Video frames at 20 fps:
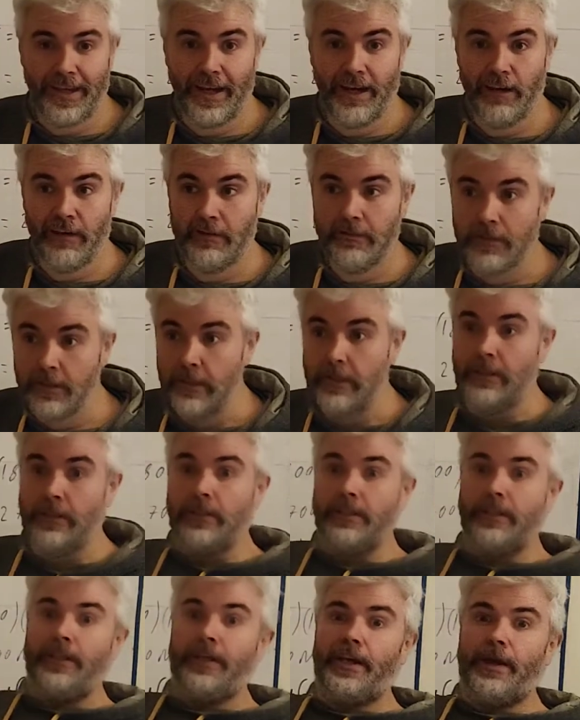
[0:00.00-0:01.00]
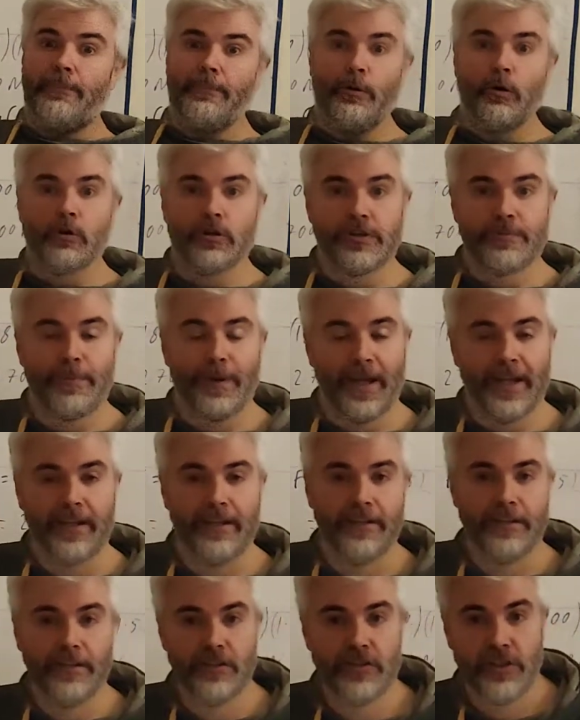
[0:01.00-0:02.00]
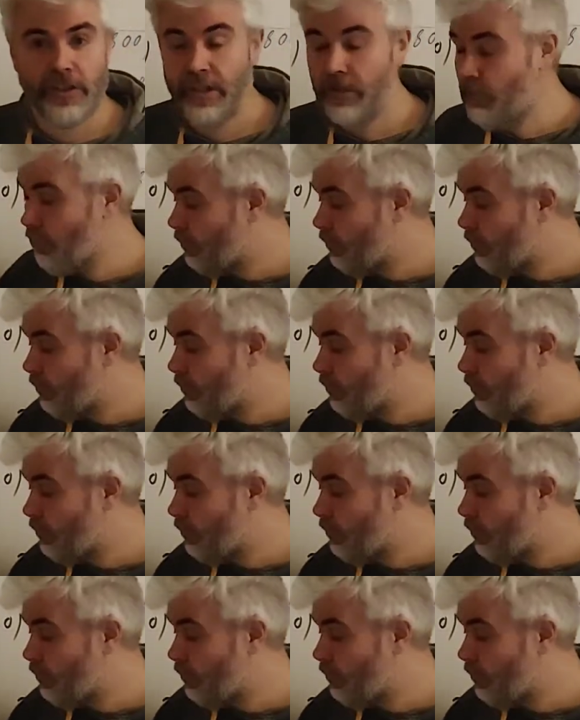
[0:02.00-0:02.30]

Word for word: down, you get pushed back into your seat.